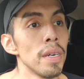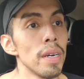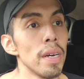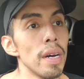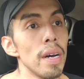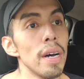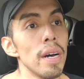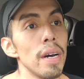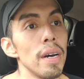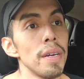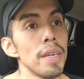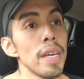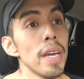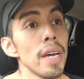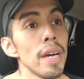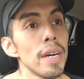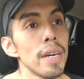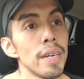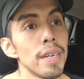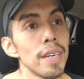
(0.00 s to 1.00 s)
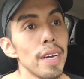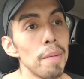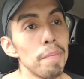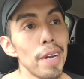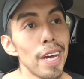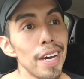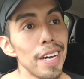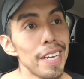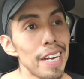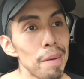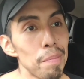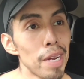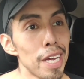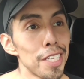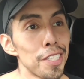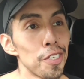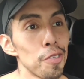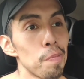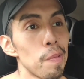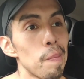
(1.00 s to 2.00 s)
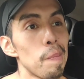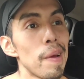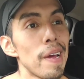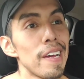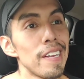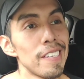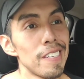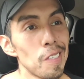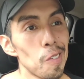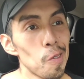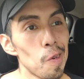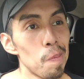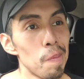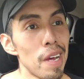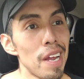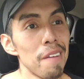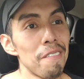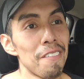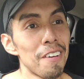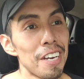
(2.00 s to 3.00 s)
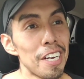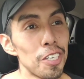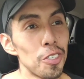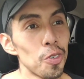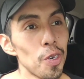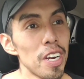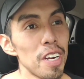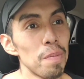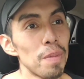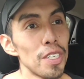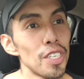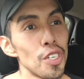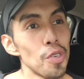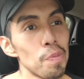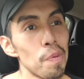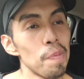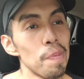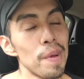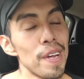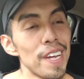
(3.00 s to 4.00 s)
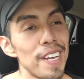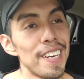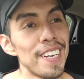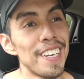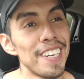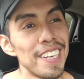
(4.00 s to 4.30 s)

uh, yeah, I'm not, I'm not Superman, so I'm not even gonna try to be Superman,